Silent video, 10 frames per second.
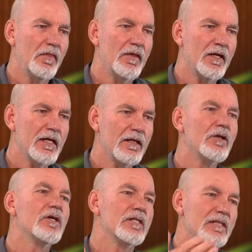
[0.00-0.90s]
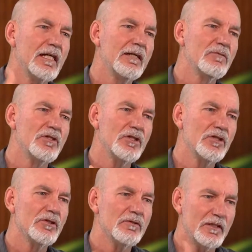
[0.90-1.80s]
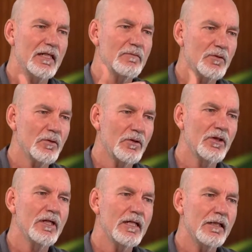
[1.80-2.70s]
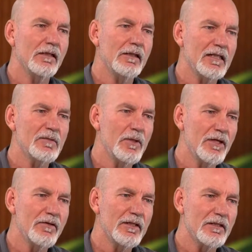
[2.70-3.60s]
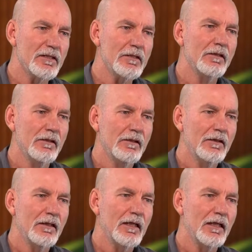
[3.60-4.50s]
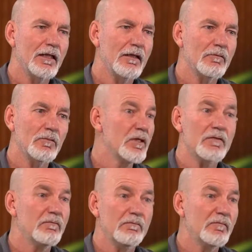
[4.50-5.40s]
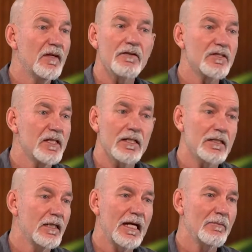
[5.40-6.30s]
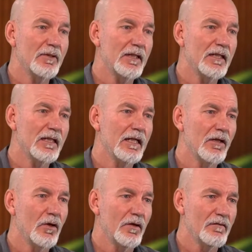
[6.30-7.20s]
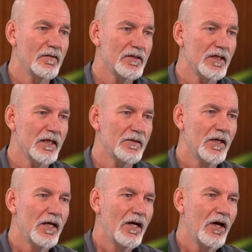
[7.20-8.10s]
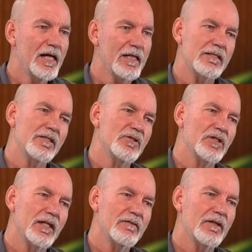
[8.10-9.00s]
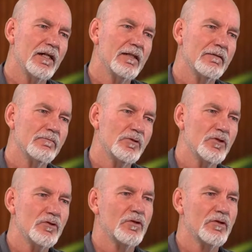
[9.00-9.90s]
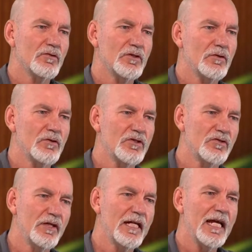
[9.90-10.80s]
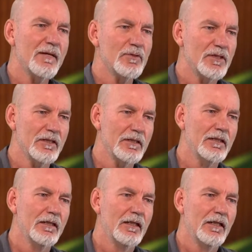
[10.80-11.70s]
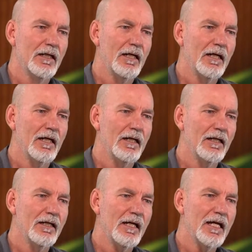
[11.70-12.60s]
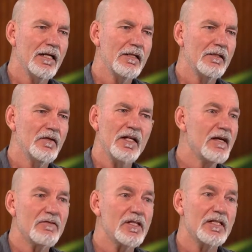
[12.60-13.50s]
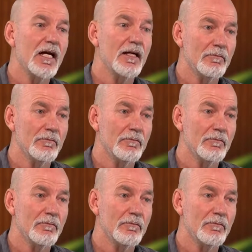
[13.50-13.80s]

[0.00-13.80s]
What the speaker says: the learners come to a learning experience with various things that are happening in their life. So I get to deliver tutorials across 3 campuses and they're never the same.